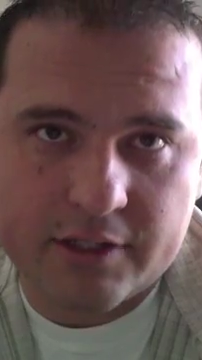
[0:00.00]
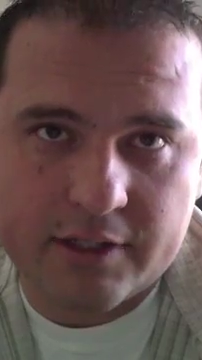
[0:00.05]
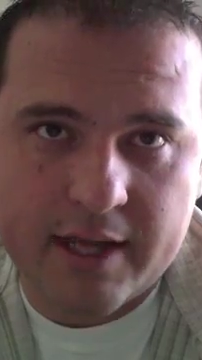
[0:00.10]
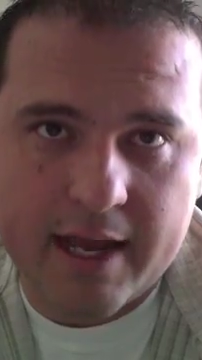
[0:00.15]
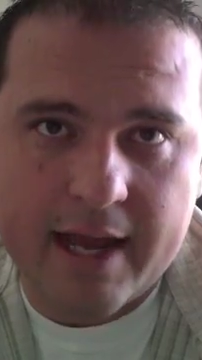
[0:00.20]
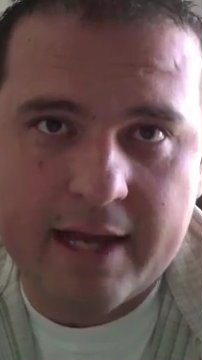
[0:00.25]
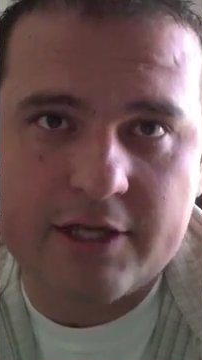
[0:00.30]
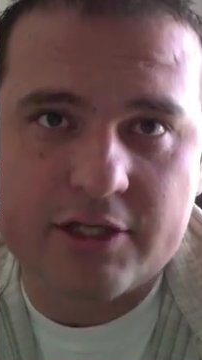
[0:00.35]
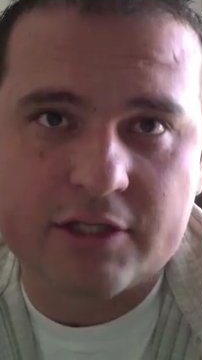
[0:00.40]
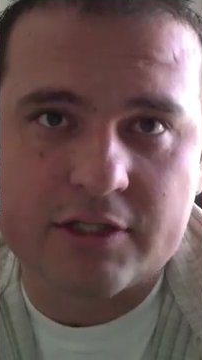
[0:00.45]

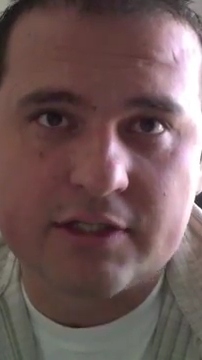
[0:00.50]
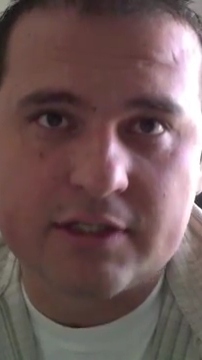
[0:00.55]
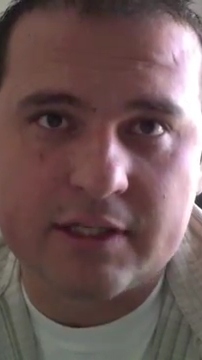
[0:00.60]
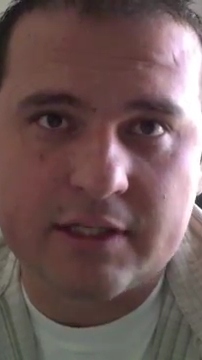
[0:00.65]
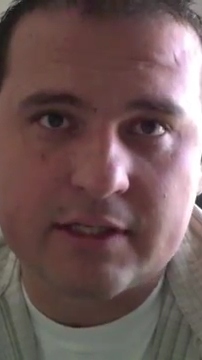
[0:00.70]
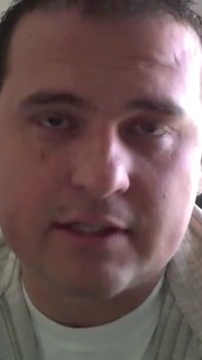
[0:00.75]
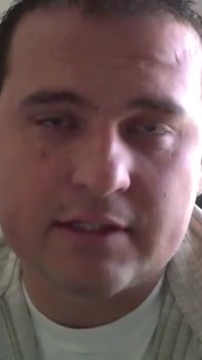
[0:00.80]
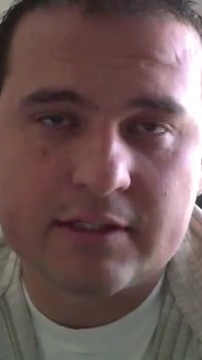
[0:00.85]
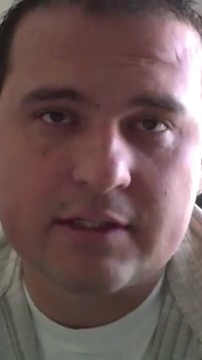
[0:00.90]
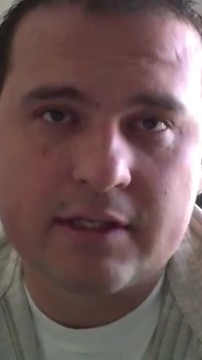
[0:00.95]

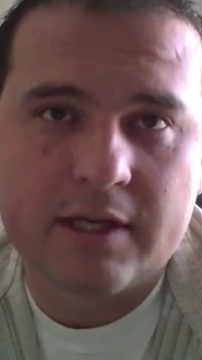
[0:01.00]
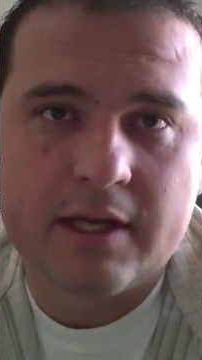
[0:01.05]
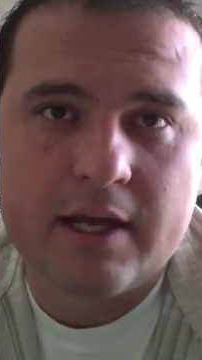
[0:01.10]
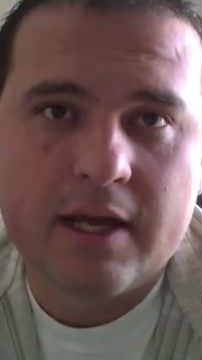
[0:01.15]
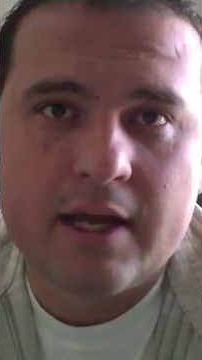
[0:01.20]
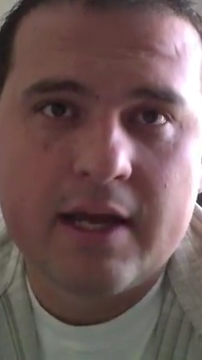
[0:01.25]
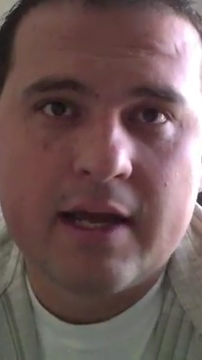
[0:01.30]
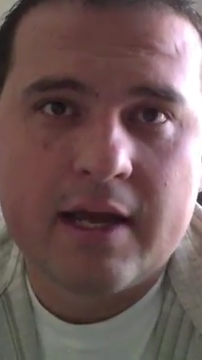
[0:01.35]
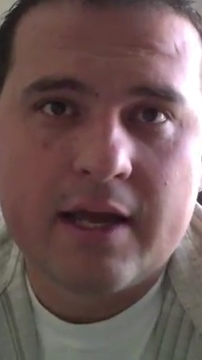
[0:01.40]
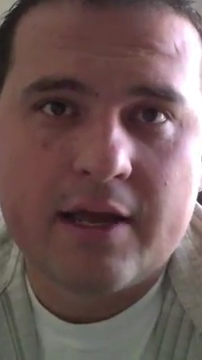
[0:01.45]
agencies
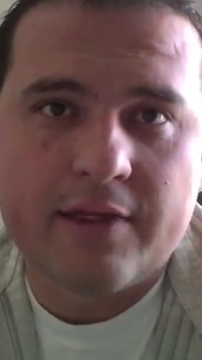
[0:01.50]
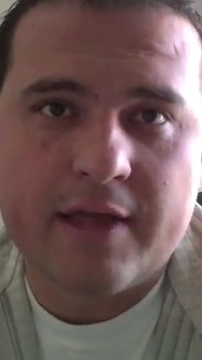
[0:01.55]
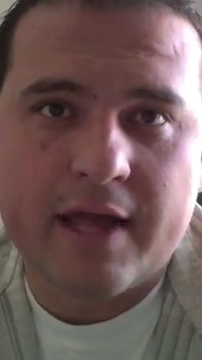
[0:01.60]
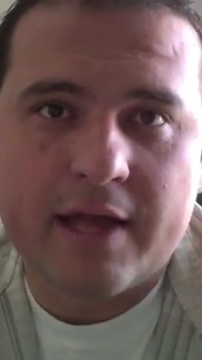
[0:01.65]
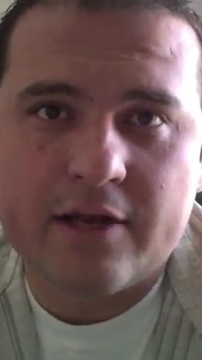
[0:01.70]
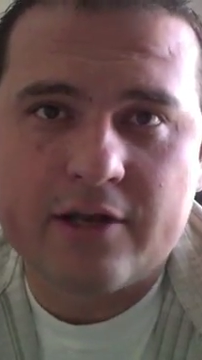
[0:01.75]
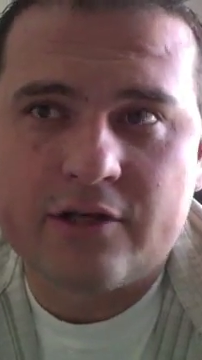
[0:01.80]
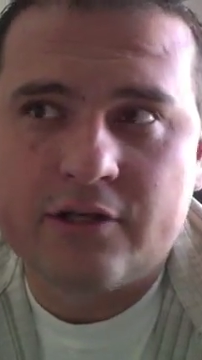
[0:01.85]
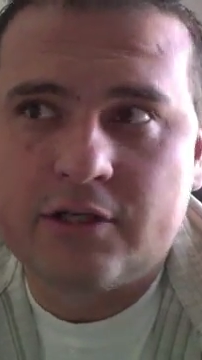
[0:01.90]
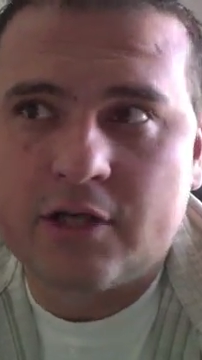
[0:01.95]

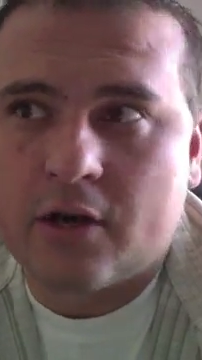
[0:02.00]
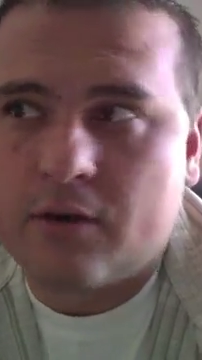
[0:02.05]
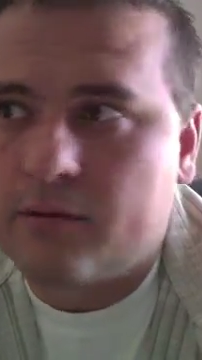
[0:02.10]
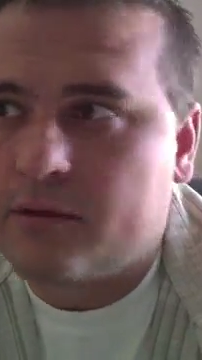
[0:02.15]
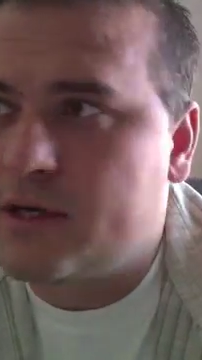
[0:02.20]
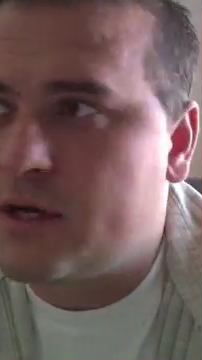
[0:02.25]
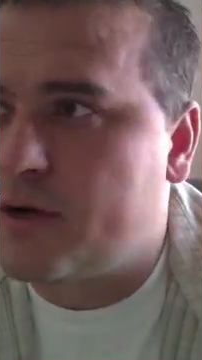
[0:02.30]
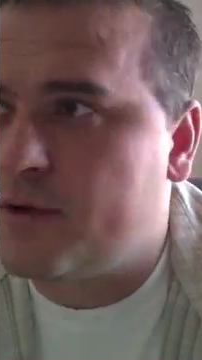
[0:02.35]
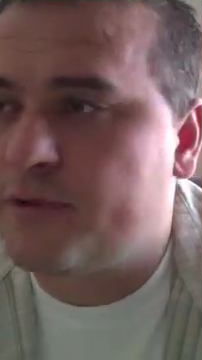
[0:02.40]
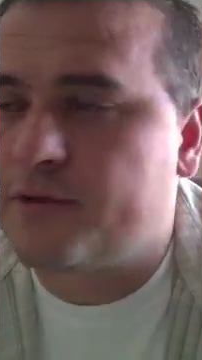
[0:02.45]
that don't
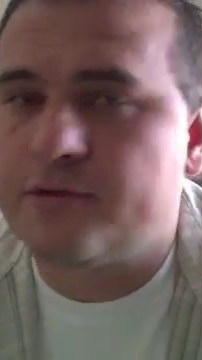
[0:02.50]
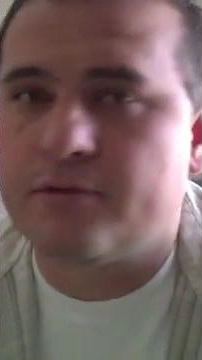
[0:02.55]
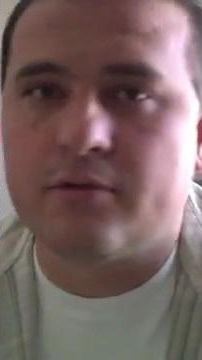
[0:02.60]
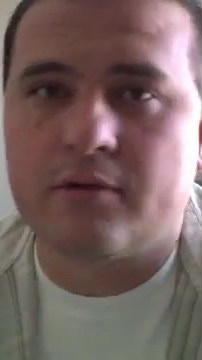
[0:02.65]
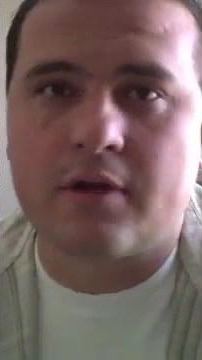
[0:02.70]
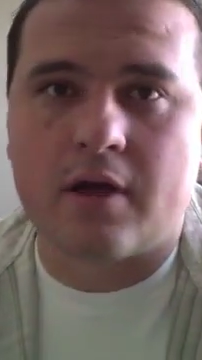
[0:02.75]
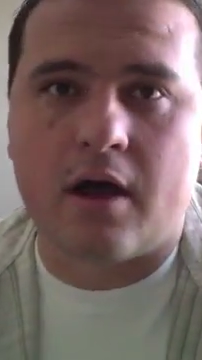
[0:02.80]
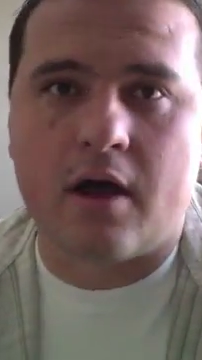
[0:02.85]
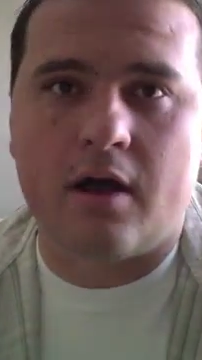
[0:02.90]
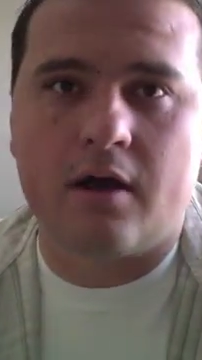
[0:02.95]
go through
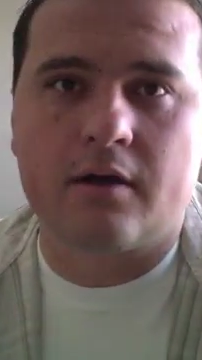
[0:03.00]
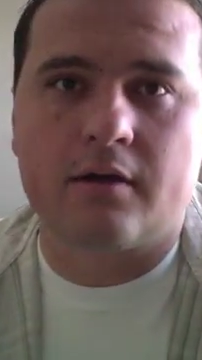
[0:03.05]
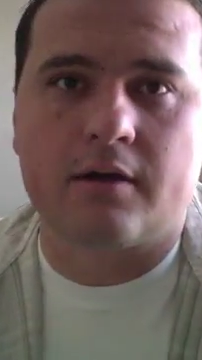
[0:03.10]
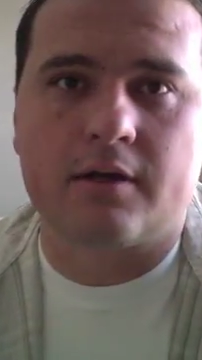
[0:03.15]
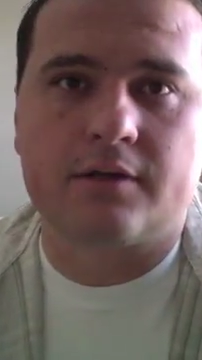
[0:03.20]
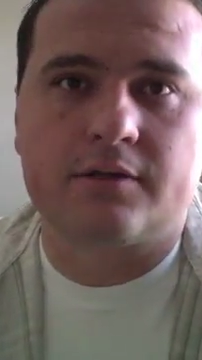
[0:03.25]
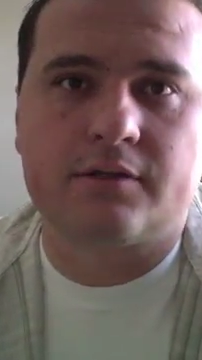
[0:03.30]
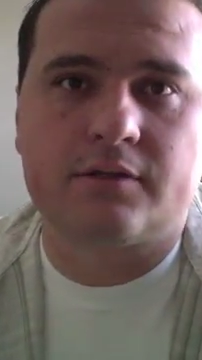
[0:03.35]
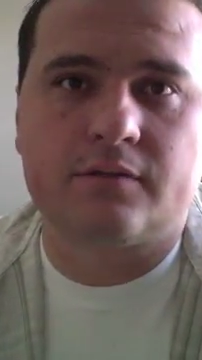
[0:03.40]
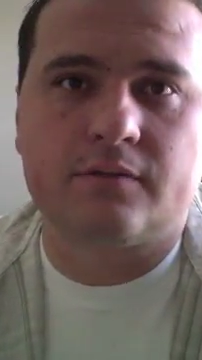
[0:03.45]

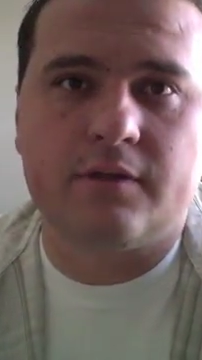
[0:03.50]
Congress,